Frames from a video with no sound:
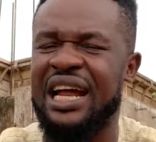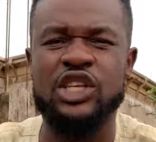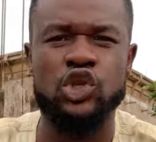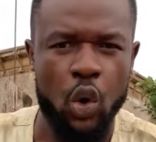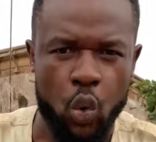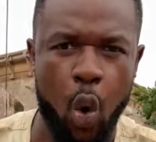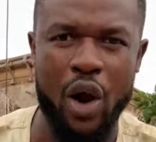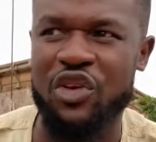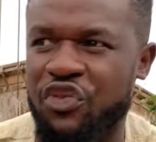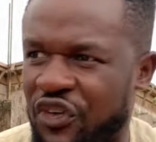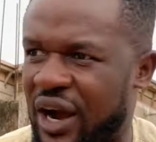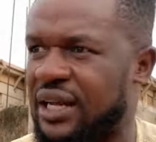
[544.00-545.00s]
is not
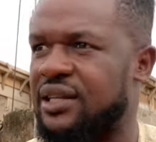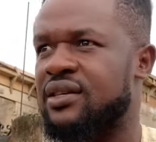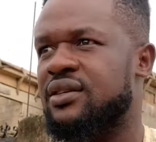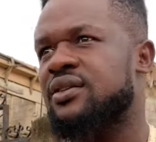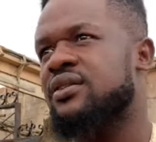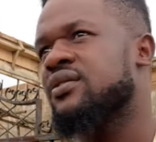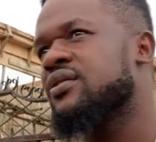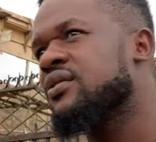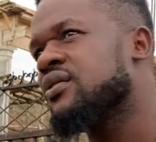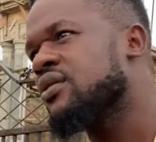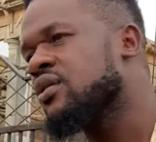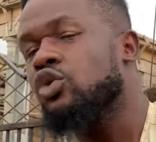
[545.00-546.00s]
qualified.
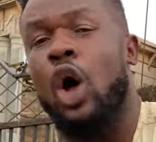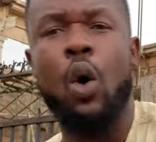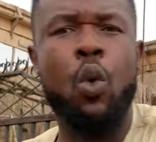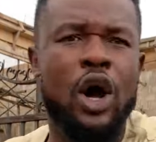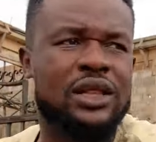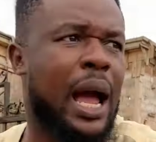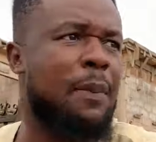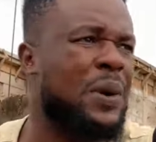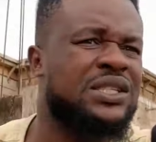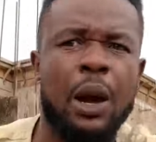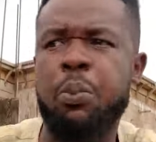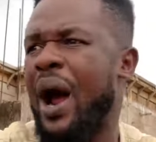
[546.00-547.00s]
No wonder
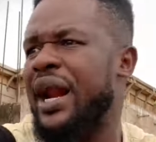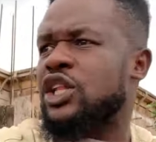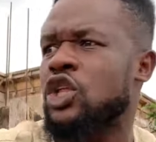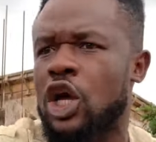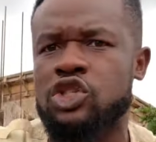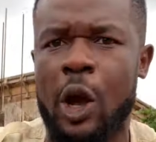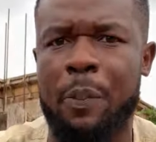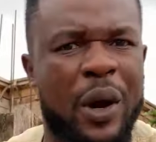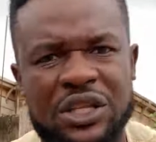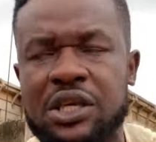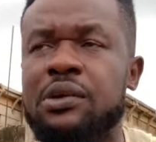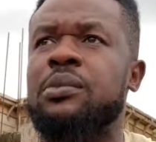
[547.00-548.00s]
President Buhari do not
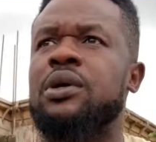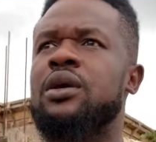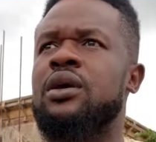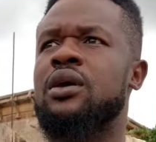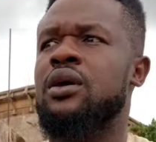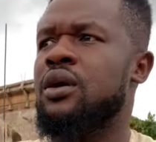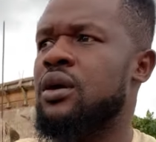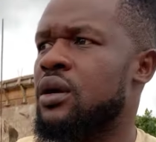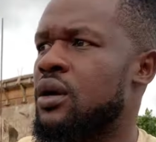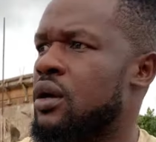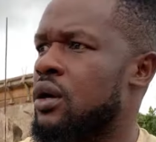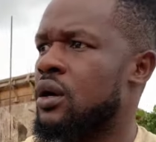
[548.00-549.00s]
support him.
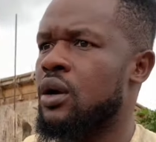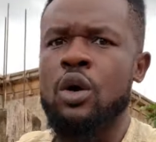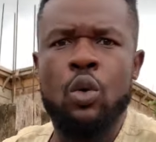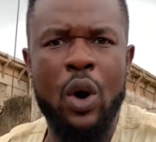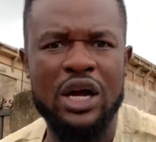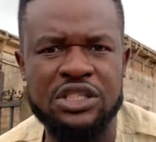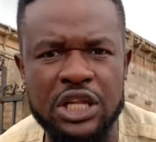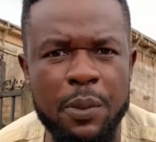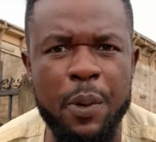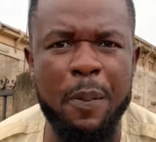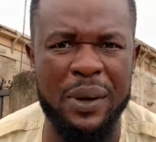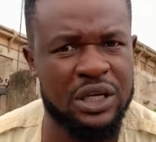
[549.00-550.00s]
Was
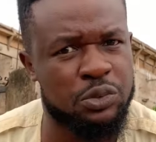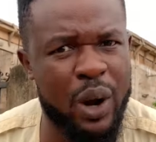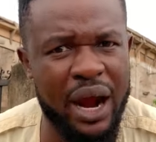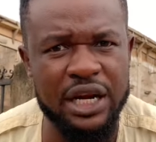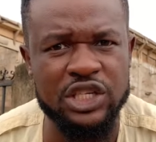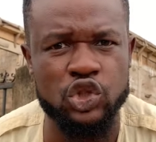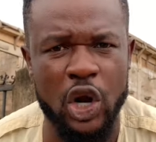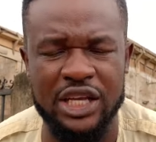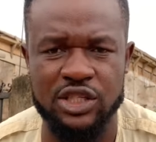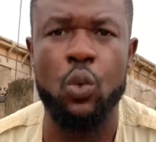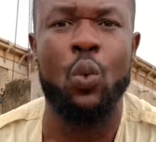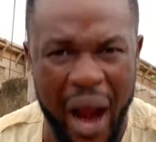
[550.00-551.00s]
Tinubu President Buhari's
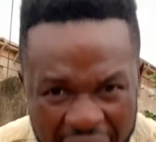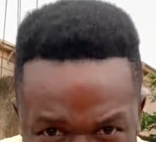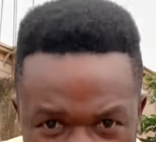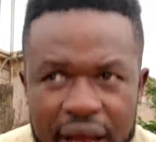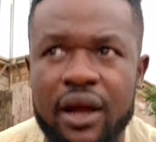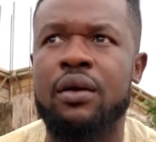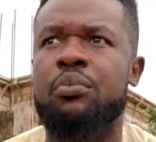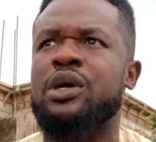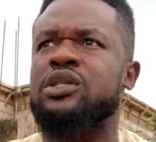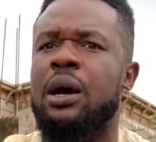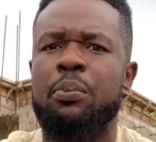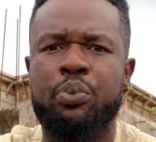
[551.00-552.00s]
choice? Why?
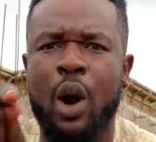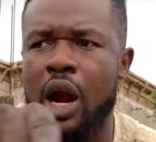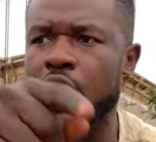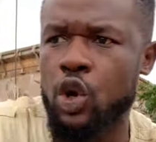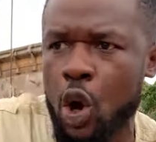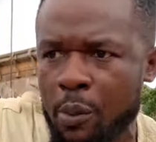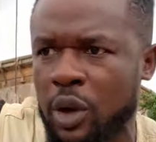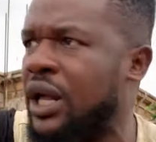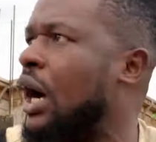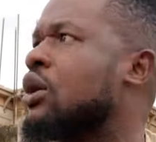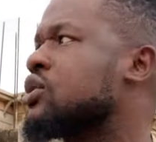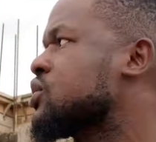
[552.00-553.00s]
President Buhari no more
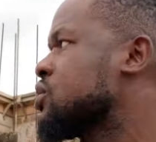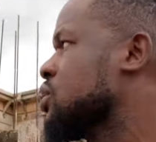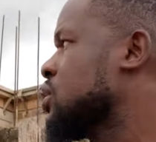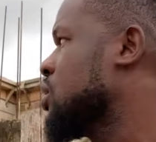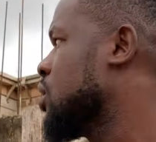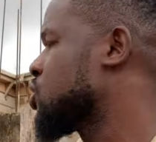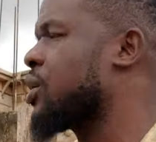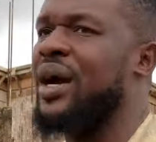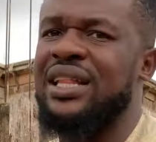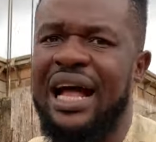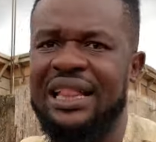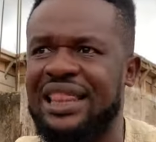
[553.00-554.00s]
than us.
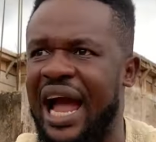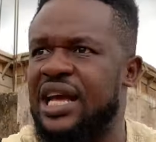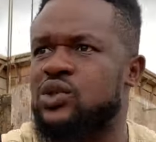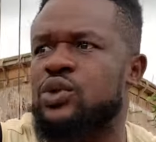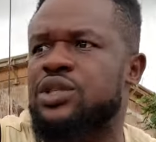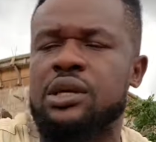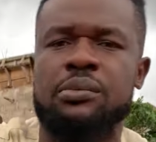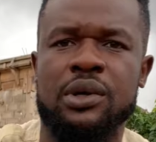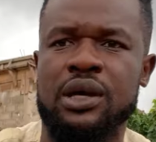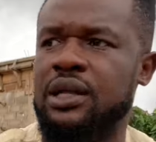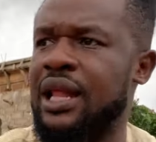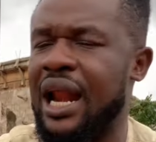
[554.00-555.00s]
Somebody that dines with him,
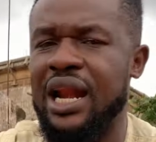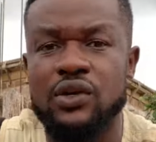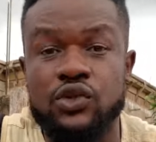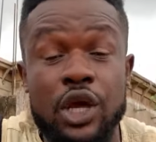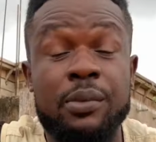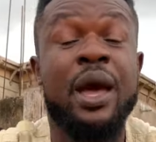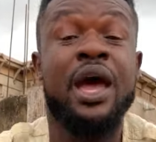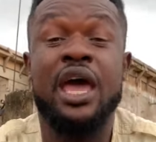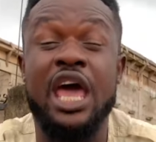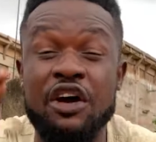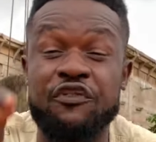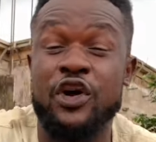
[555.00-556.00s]
that lives with him.
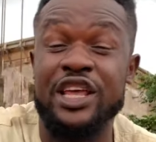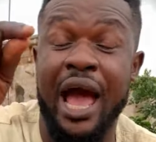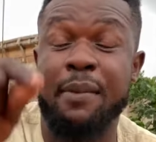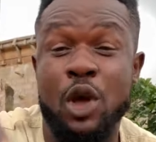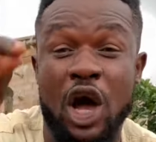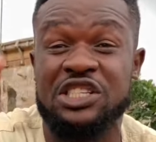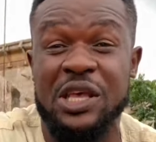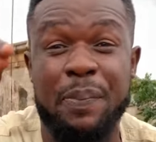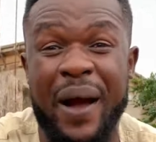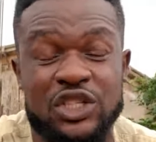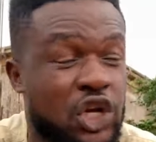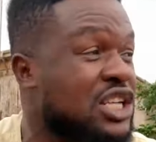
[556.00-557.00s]
Even Yemi
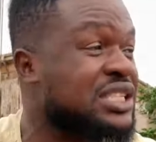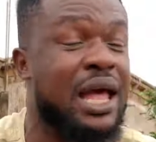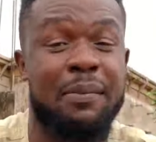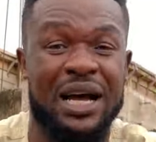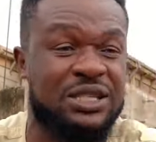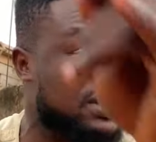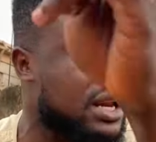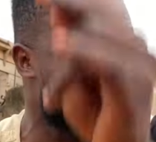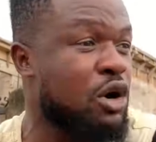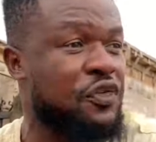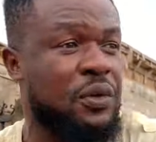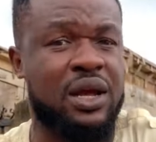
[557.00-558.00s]
Osinbajo's name has been
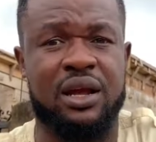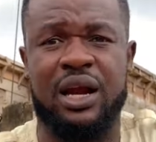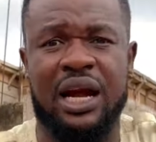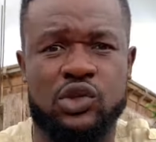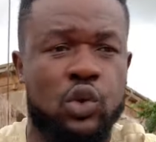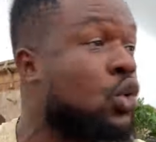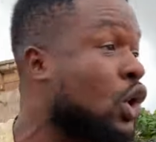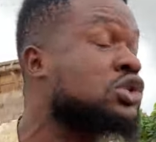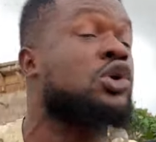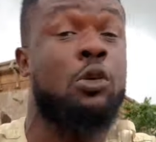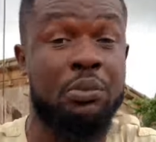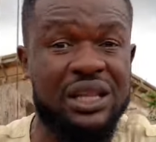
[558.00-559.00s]
removed from the council,
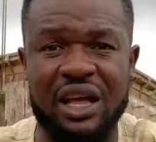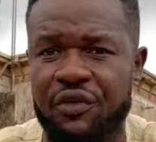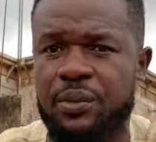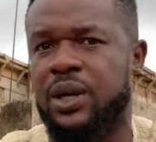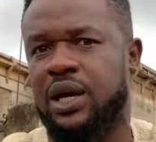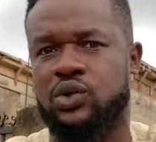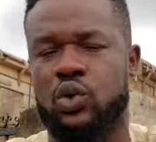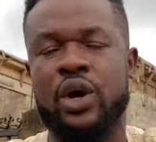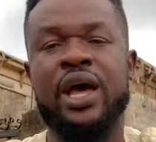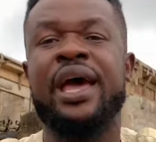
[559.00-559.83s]
was omitted from the council.